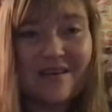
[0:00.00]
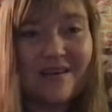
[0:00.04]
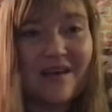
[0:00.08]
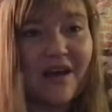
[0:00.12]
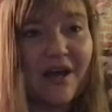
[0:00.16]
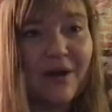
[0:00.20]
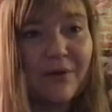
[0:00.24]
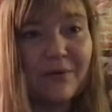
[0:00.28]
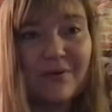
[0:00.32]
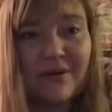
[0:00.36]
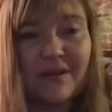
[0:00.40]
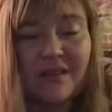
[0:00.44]

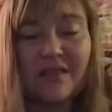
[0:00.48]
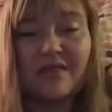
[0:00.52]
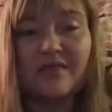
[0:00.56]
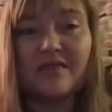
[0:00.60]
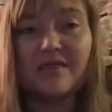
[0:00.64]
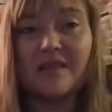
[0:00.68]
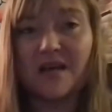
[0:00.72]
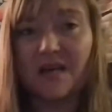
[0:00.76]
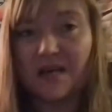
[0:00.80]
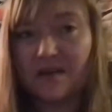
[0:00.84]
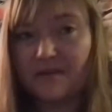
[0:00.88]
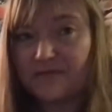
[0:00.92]
I would
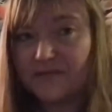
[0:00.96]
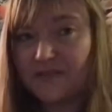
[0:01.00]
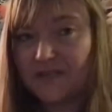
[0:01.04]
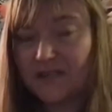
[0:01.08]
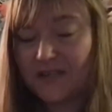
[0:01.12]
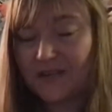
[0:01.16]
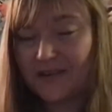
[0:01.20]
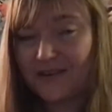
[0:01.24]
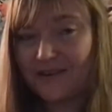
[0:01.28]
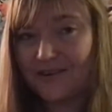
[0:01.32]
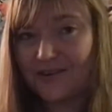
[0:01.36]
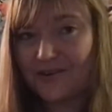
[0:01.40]
love to
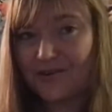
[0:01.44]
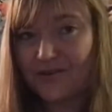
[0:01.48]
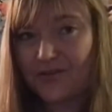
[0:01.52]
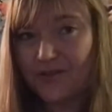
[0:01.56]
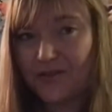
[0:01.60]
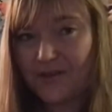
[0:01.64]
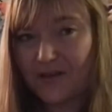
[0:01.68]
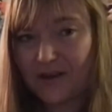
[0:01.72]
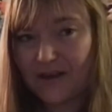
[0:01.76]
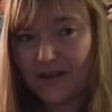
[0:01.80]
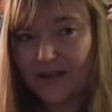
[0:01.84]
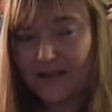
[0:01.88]
hear your
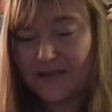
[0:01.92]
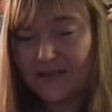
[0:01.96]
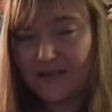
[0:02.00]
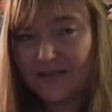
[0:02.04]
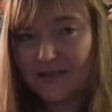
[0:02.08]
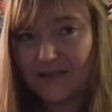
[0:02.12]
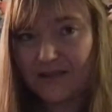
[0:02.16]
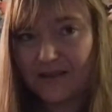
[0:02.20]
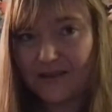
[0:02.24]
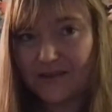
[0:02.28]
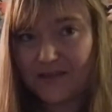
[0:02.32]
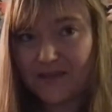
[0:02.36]
thoughts
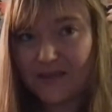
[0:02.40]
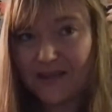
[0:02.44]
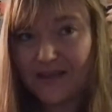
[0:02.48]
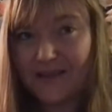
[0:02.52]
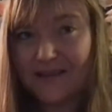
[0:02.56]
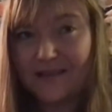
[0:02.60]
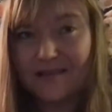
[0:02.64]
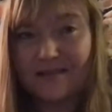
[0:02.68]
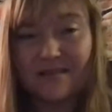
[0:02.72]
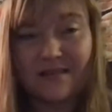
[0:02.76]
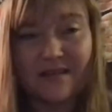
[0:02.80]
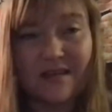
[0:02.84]
on
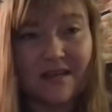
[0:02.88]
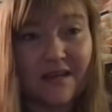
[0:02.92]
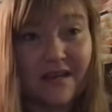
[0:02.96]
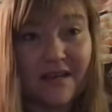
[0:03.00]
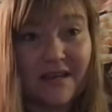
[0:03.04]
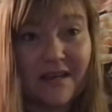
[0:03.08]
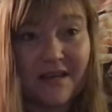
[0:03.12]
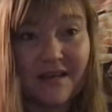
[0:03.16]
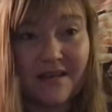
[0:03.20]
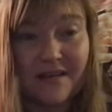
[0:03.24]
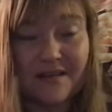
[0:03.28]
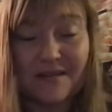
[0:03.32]
this,
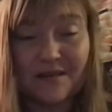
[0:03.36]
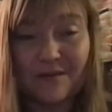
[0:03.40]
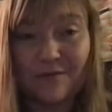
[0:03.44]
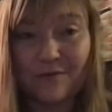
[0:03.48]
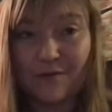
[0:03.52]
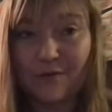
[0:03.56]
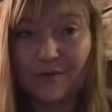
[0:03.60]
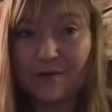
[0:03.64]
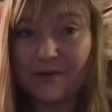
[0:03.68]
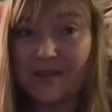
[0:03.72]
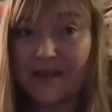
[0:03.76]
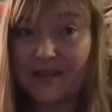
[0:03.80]
and if
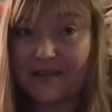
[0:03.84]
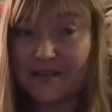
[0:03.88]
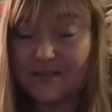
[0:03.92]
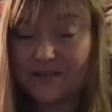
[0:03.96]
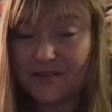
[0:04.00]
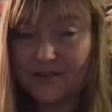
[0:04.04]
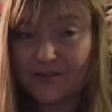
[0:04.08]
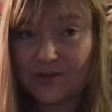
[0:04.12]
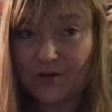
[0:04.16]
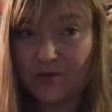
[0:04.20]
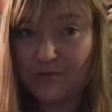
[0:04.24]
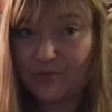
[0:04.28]
you'd like
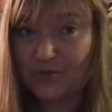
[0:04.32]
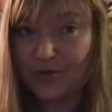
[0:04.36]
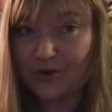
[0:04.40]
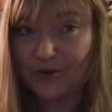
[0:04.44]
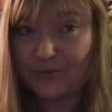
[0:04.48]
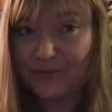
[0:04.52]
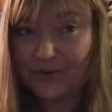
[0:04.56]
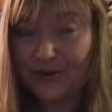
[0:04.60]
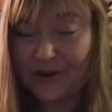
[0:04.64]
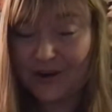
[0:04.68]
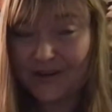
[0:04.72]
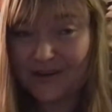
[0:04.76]
to know more
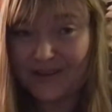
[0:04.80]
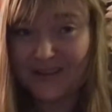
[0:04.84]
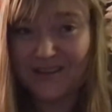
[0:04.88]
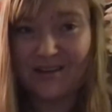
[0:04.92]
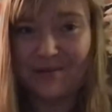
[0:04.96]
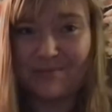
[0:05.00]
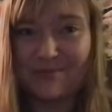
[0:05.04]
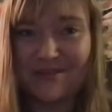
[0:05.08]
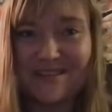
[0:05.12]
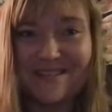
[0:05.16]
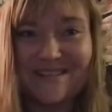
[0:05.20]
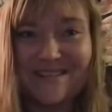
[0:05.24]

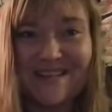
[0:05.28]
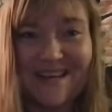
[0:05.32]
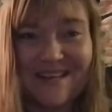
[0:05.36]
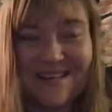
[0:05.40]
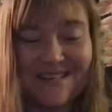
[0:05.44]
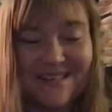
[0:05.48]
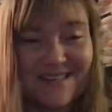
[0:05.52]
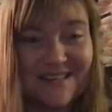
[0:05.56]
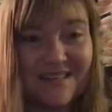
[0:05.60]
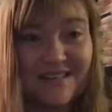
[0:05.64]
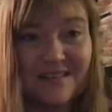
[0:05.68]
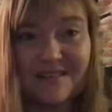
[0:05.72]
pranayama
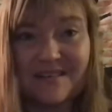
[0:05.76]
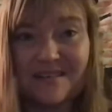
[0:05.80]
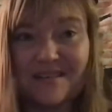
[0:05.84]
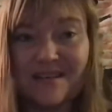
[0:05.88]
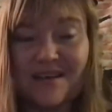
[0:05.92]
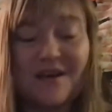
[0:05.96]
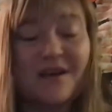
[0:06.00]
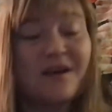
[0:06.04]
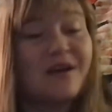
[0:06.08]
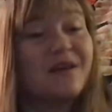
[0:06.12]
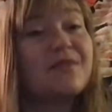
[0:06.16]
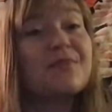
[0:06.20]
techniques,
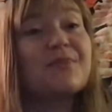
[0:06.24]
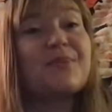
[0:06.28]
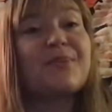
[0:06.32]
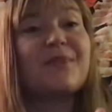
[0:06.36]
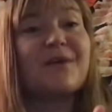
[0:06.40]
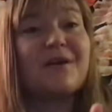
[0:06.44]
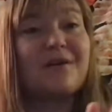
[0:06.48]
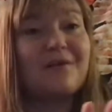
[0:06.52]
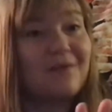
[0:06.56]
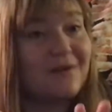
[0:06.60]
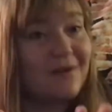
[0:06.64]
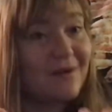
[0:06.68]

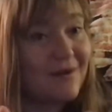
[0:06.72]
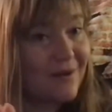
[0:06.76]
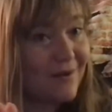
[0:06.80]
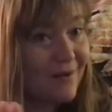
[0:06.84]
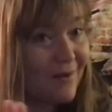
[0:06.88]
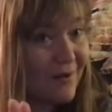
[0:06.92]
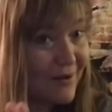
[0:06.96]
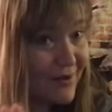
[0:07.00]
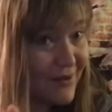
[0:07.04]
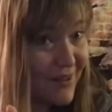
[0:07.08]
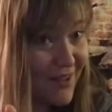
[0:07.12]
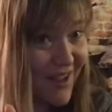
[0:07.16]
there
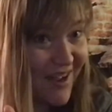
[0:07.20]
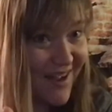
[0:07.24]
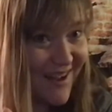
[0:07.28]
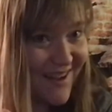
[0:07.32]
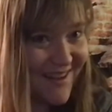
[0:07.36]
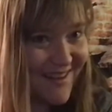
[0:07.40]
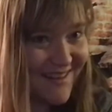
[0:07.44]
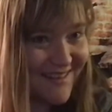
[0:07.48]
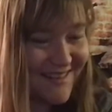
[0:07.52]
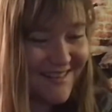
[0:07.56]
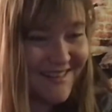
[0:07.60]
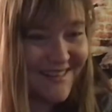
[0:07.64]
are a
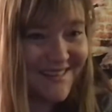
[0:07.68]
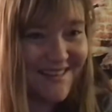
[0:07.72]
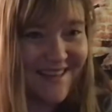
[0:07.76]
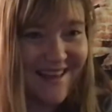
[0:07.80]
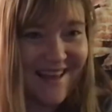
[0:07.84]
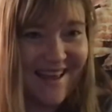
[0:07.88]
lot.